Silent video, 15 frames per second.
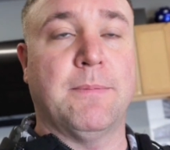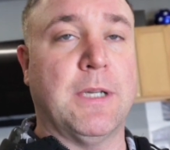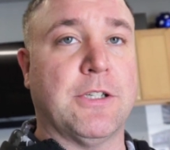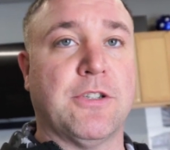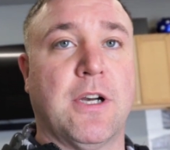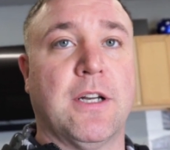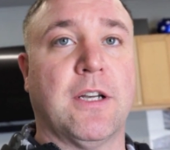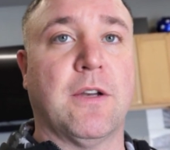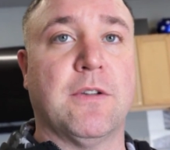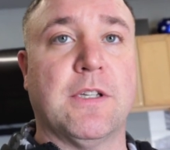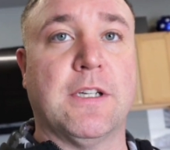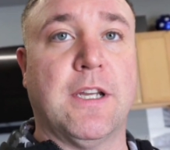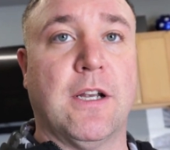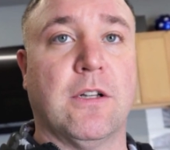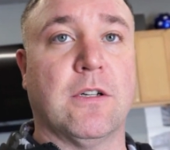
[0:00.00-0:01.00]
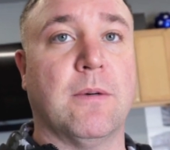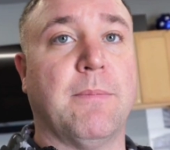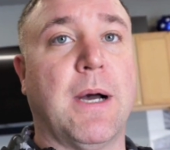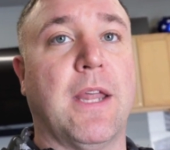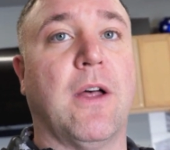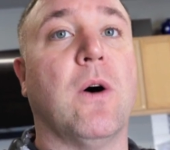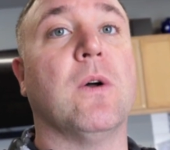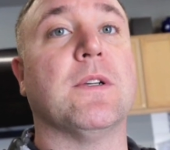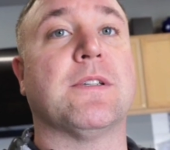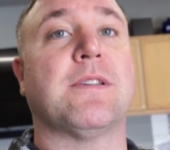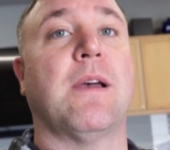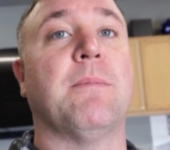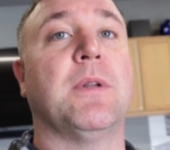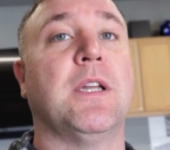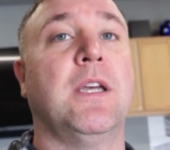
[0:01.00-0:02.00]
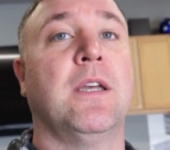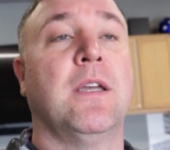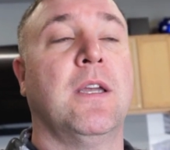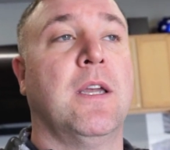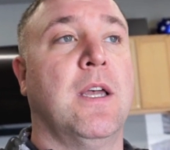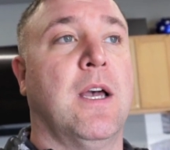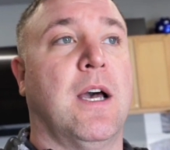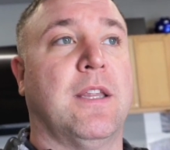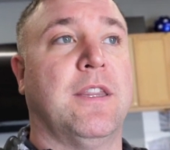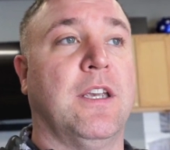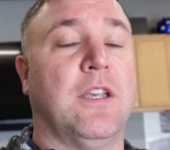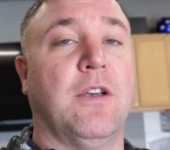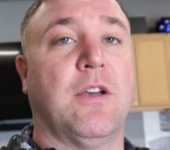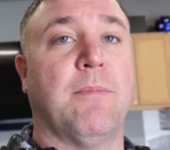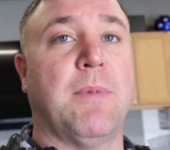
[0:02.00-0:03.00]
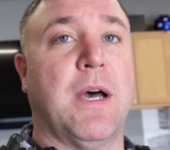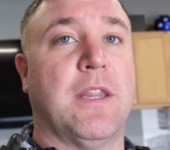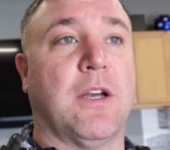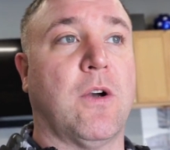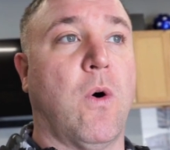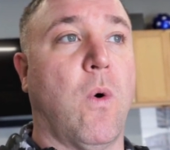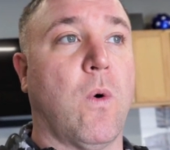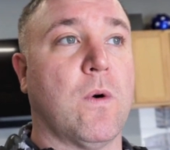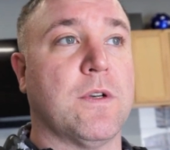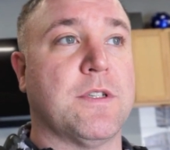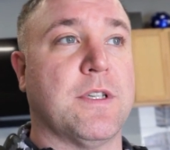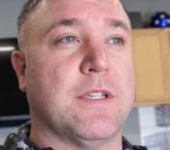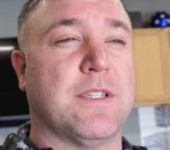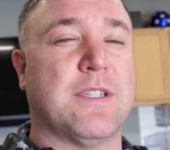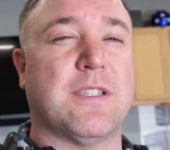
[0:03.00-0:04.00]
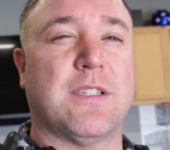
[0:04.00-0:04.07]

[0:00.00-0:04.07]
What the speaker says: I'm not trying to go to the dealer and buy the whole assembly. I think you can buy the cords at